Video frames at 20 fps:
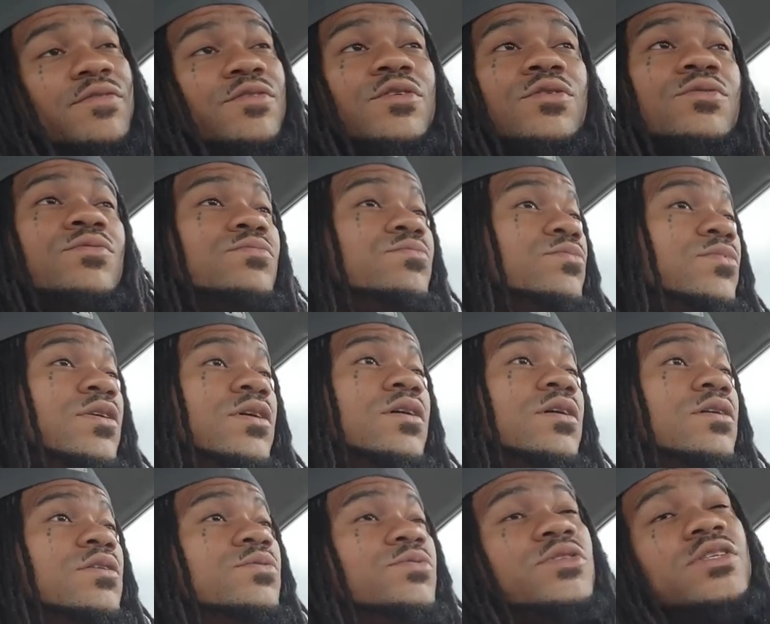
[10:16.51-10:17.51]
If you gonna
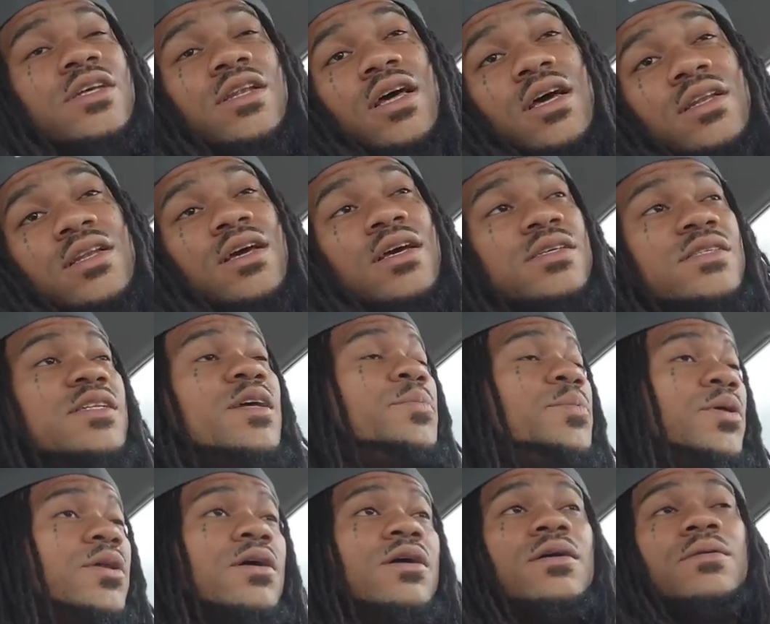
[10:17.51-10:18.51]
yeah do shit like that,
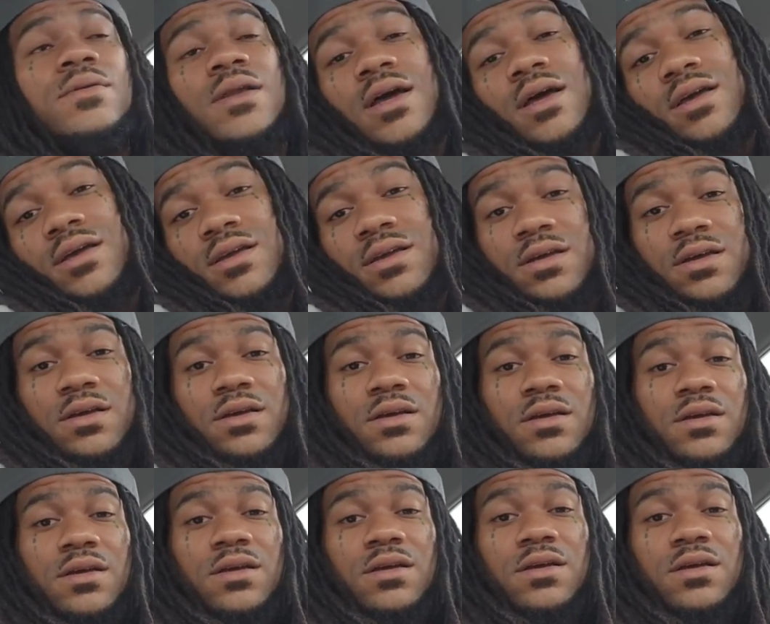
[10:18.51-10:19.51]
step it up. Like
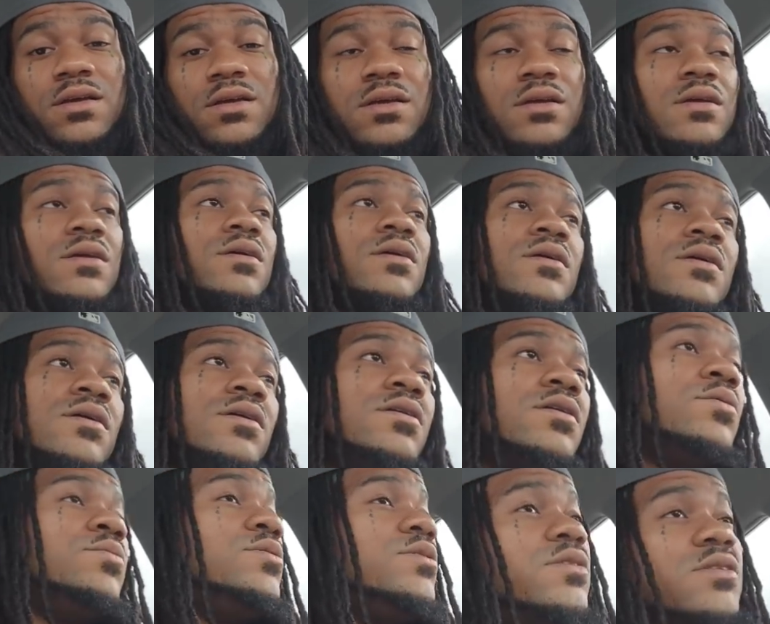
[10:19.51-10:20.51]

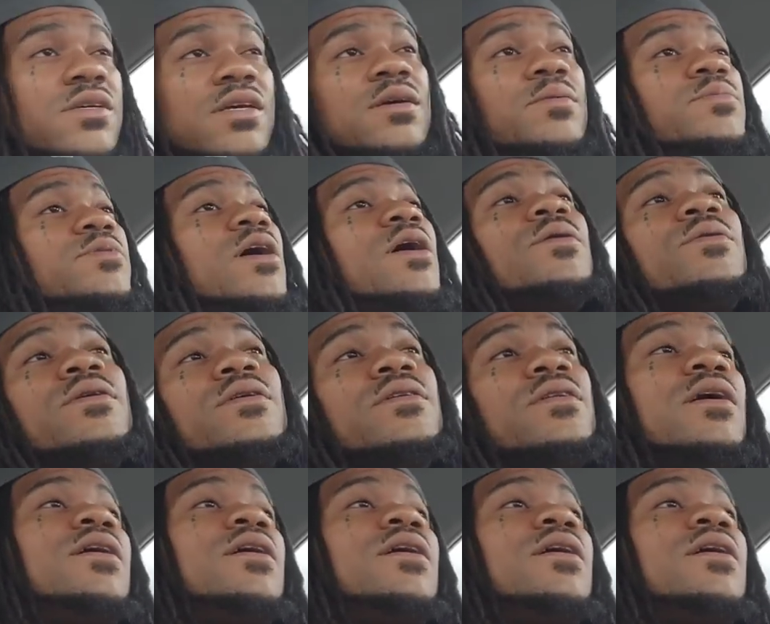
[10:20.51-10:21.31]
don't just keep talking.